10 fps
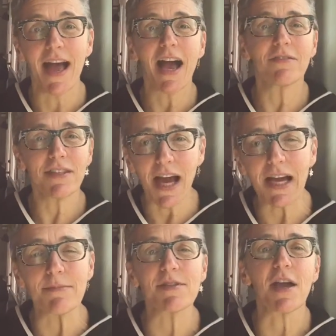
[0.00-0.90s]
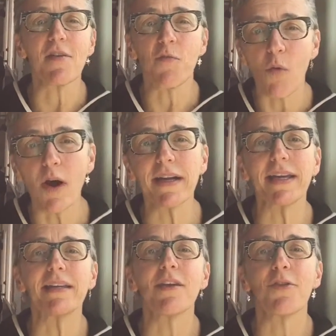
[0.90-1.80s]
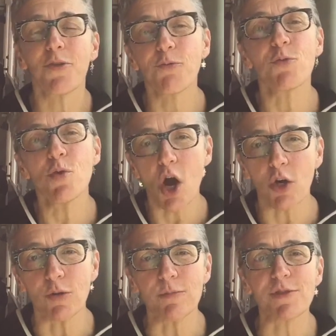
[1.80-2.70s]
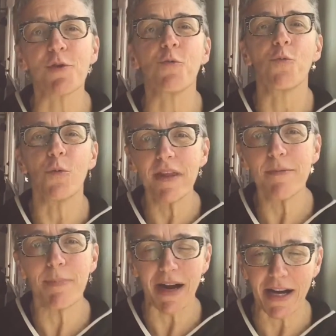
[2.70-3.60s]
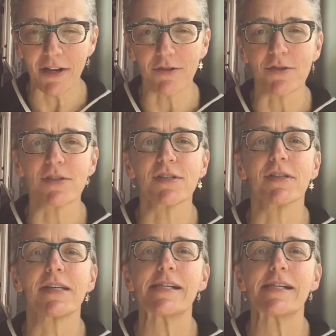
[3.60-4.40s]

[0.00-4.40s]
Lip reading: of times of walking through homes with buyers,